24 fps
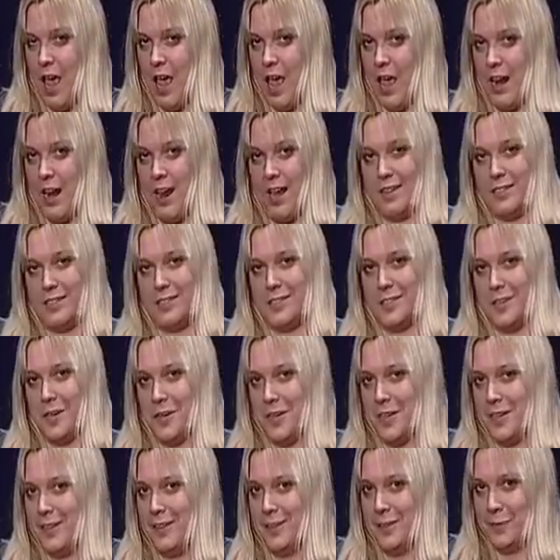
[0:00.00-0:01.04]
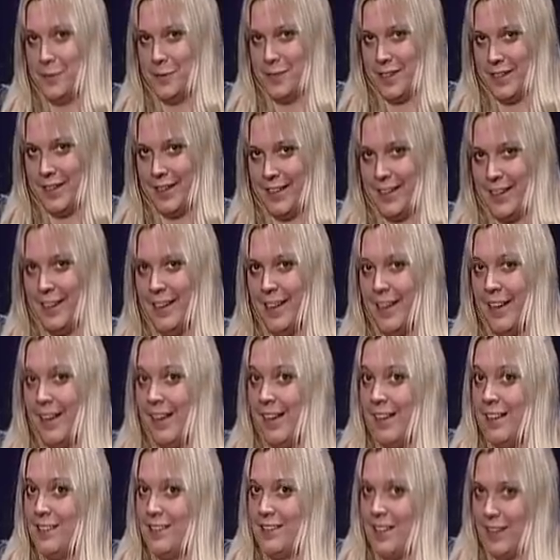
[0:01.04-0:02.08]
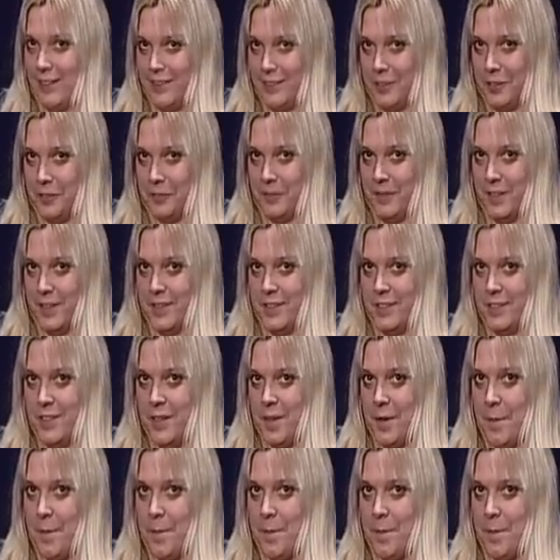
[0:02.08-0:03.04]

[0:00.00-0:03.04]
and I started losing cell service.